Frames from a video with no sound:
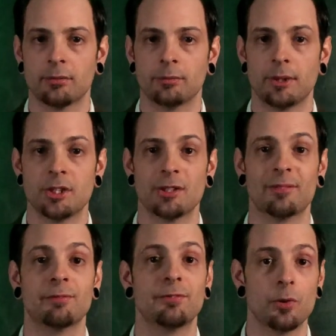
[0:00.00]
which
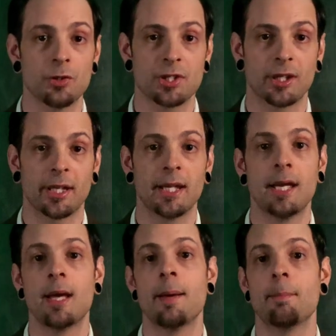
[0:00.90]
unfortunately
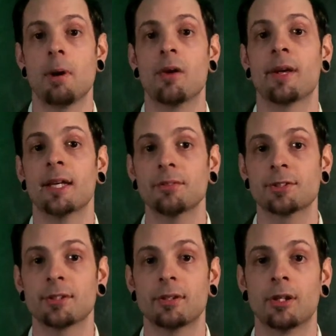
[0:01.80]
Mary Hilton,